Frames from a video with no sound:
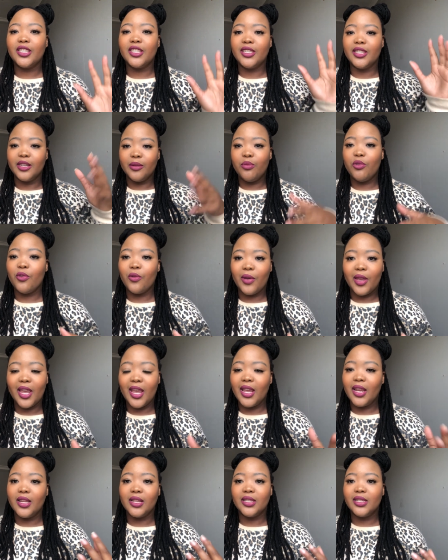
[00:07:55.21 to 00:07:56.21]
dip your hair
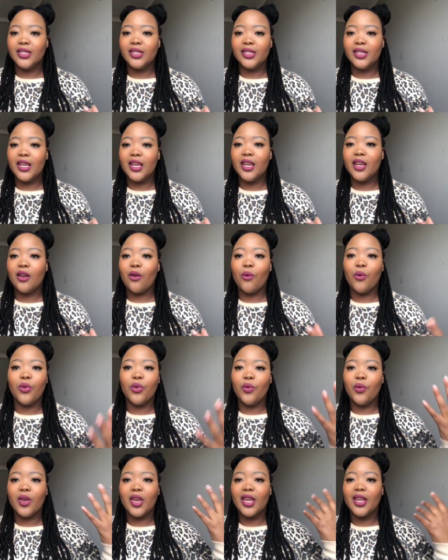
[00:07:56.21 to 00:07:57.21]
in the sink, or
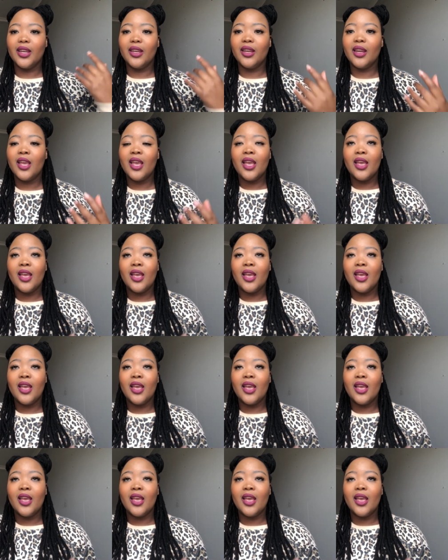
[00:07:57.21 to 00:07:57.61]
you can